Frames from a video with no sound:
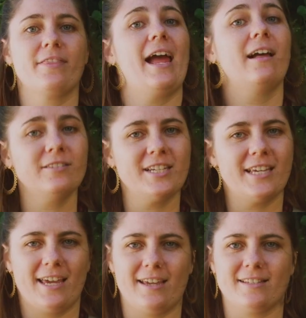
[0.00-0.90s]
The LD
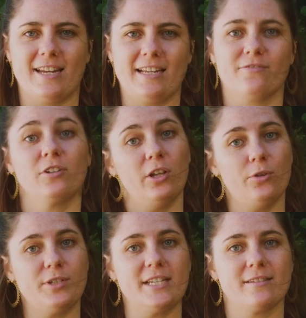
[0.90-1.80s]
here stands for low
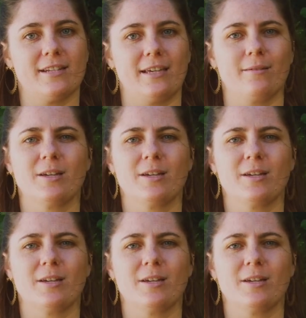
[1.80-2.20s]
density,